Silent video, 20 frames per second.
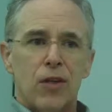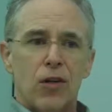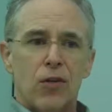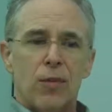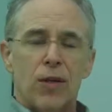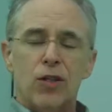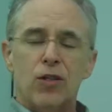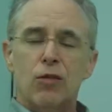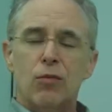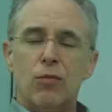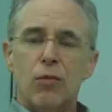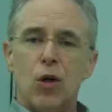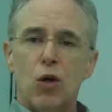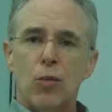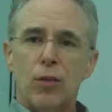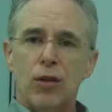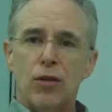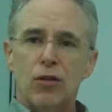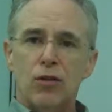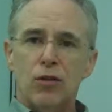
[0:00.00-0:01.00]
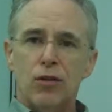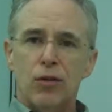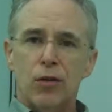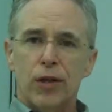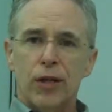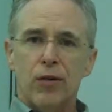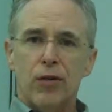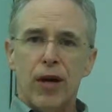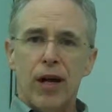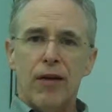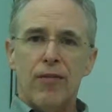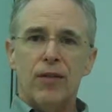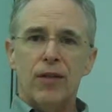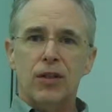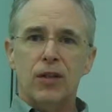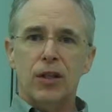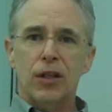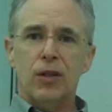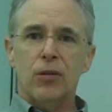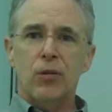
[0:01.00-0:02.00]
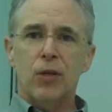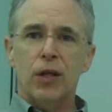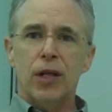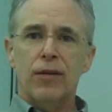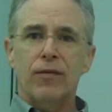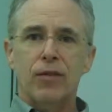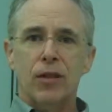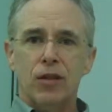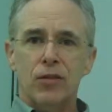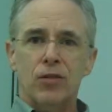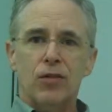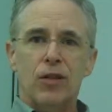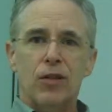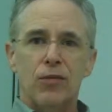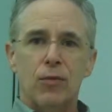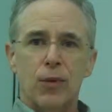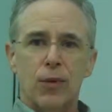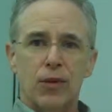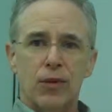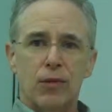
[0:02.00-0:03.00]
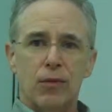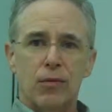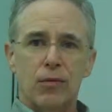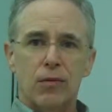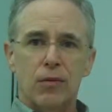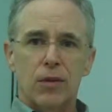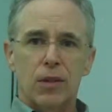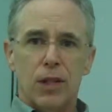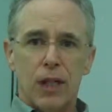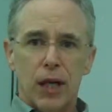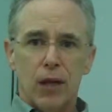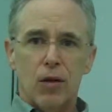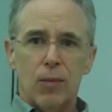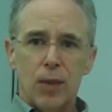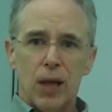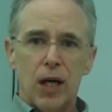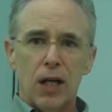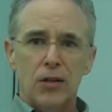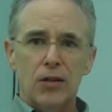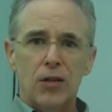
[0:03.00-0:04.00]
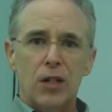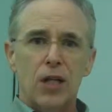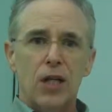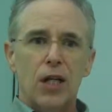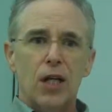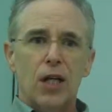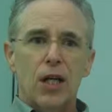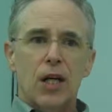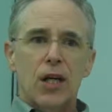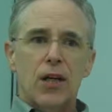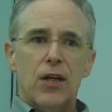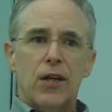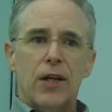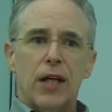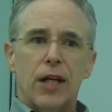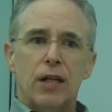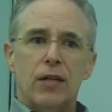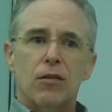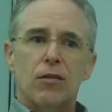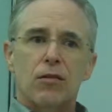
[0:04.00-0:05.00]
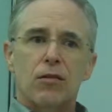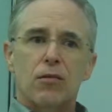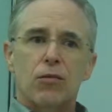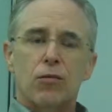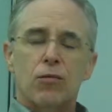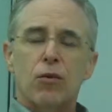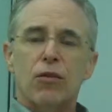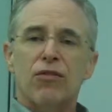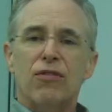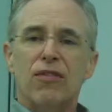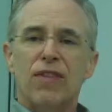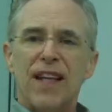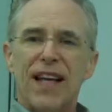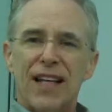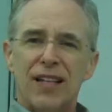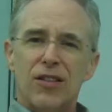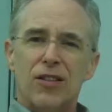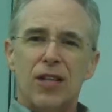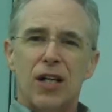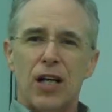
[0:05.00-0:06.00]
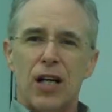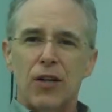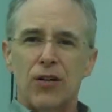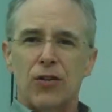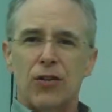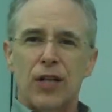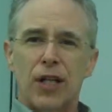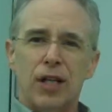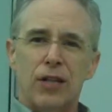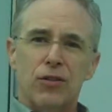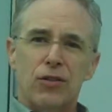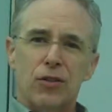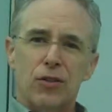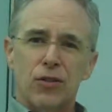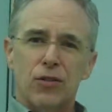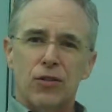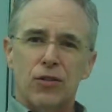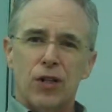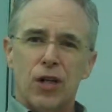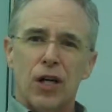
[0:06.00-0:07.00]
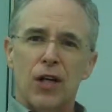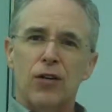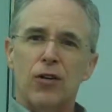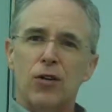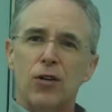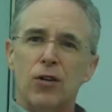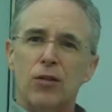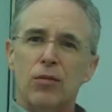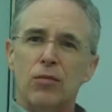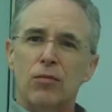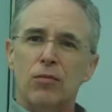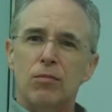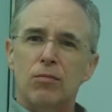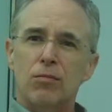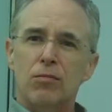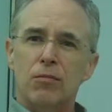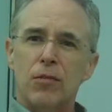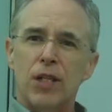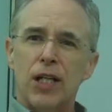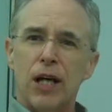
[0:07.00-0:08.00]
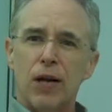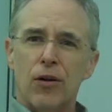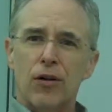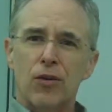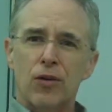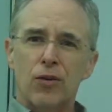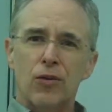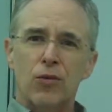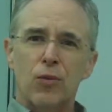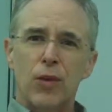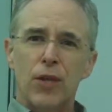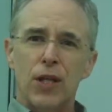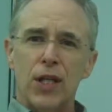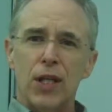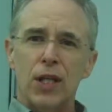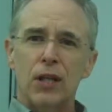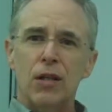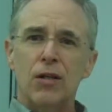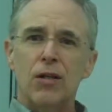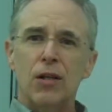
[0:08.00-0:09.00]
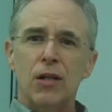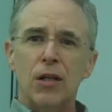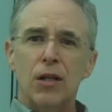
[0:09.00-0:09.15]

there have been some moments choreographically where I've done stuff with Carabosse that reflects other dancers, other characters within